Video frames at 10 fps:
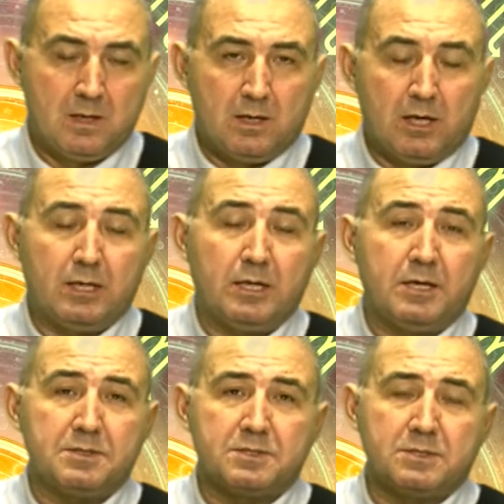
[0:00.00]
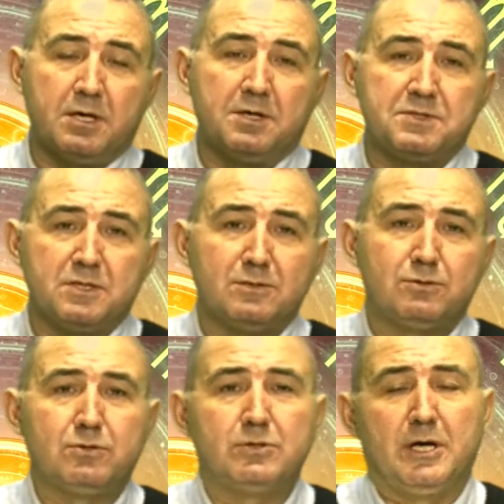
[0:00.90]
Allah says in
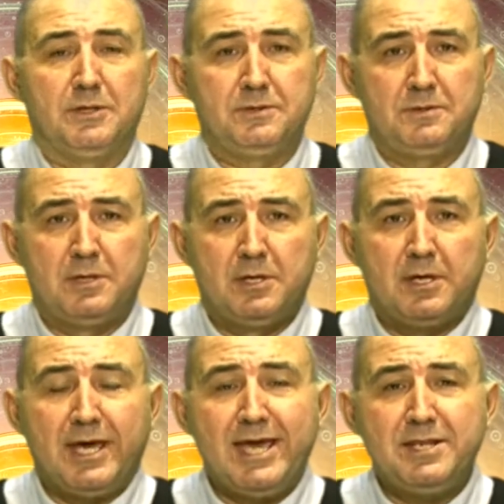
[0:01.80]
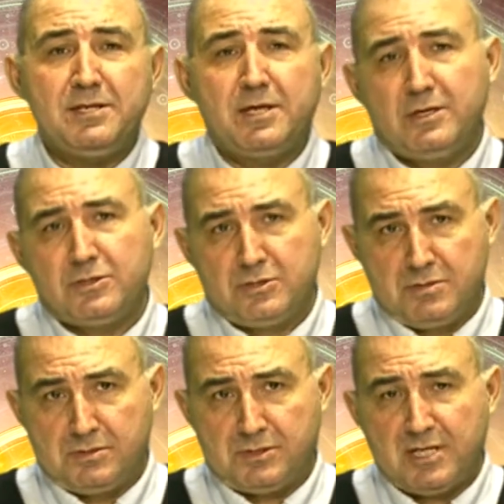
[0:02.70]
Quran, any
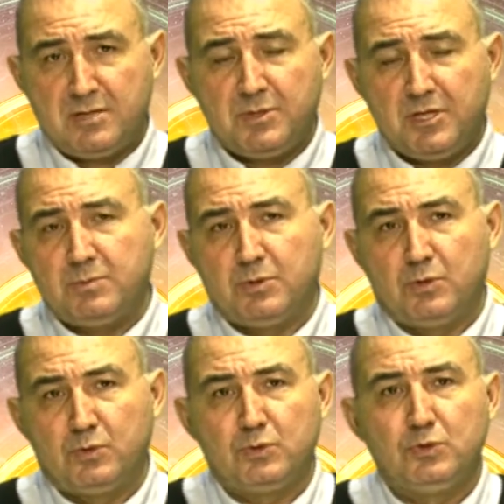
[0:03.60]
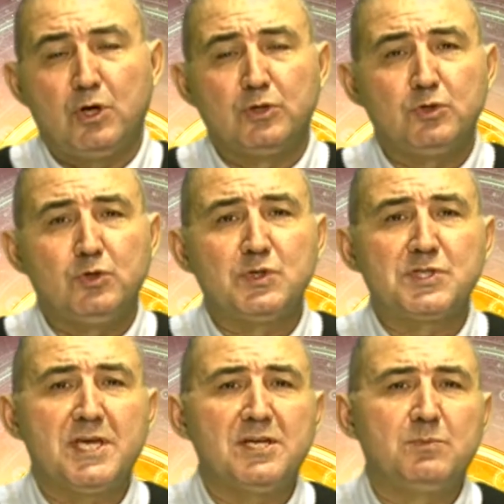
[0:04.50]
nations, any people who don't use
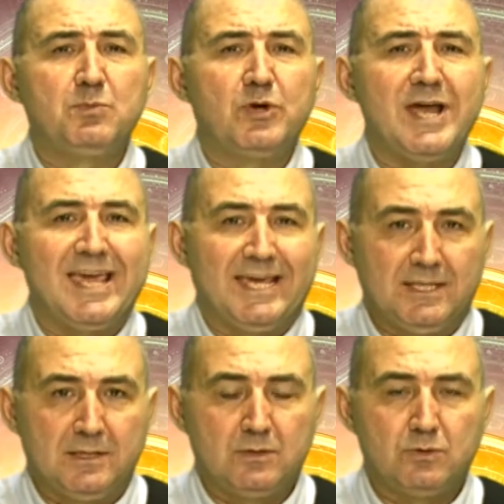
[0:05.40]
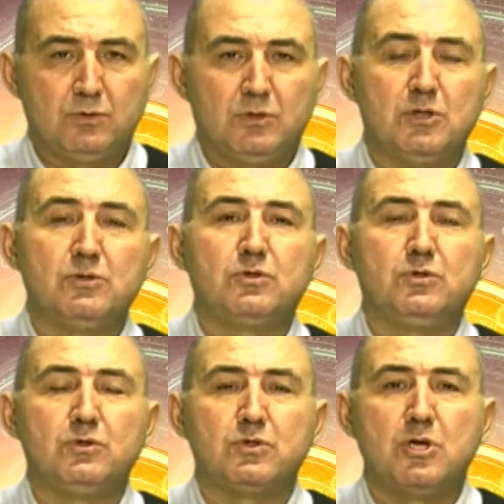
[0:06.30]
their brain, who don't
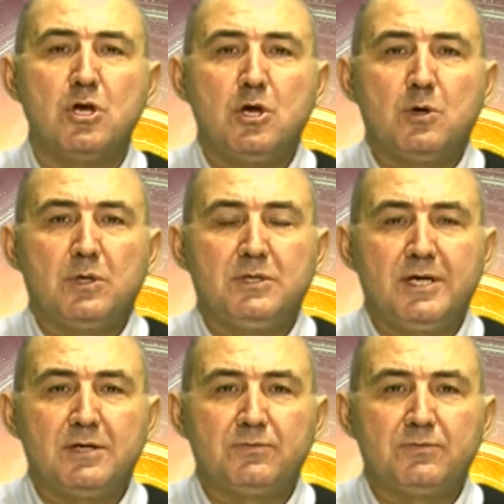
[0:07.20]
use their